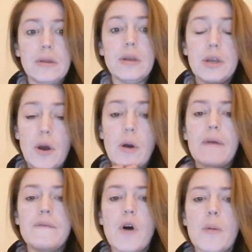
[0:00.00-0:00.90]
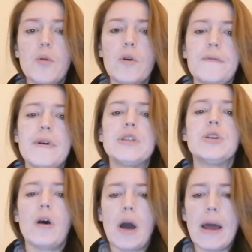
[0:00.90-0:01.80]
you know, a verbal
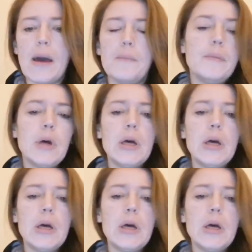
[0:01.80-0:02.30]
confession, I am